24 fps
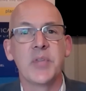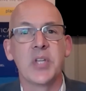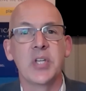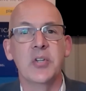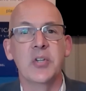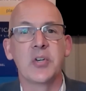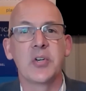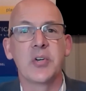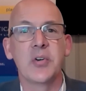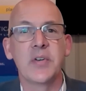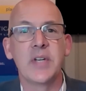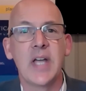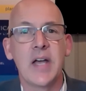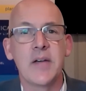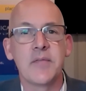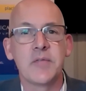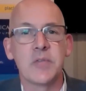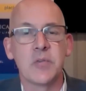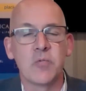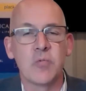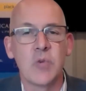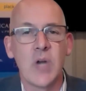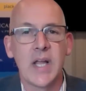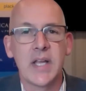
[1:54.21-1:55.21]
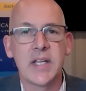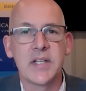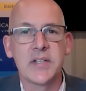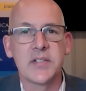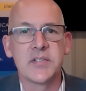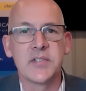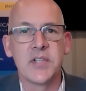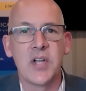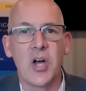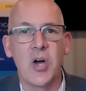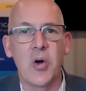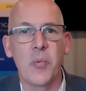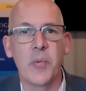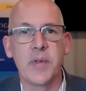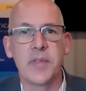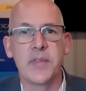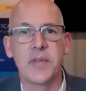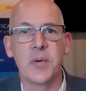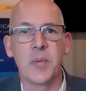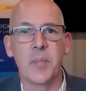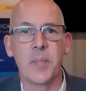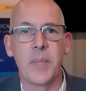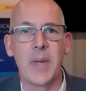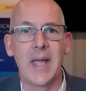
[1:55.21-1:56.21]
you're going to have to reconcile with
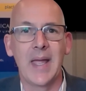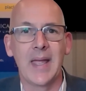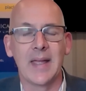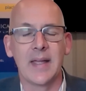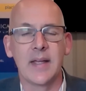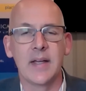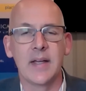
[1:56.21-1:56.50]
your bank,